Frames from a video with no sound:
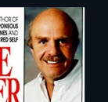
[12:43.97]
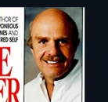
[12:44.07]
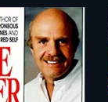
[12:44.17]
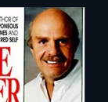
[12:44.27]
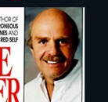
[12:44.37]

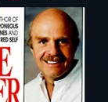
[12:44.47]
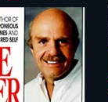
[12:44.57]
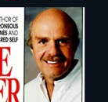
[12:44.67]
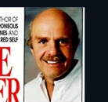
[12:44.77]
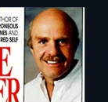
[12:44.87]

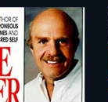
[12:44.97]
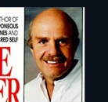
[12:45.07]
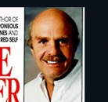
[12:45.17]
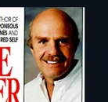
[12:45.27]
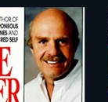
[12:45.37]

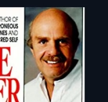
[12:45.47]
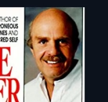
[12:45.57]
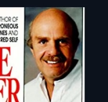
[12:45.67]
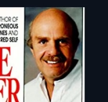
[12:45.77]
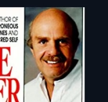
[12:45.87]

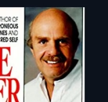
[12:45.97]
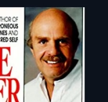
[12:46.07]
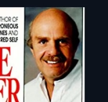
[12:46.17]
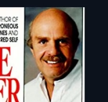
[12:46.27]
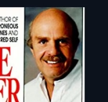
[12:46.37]

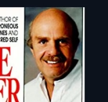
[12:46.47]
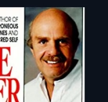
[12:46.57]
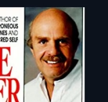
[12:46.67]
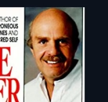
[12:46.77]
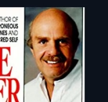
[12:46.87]

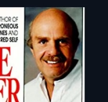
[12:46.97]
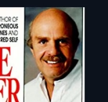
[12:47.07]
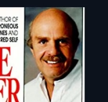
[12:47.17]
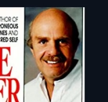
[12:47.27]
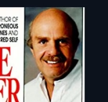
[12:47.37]

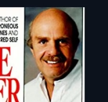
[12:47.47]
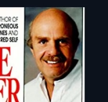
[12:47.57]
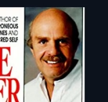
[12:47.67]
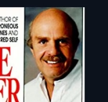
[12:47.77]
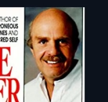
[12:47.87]

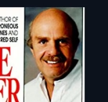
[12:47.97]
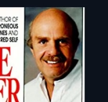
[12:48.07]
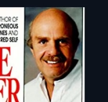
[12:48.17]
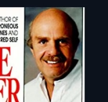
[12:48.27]
[no speech]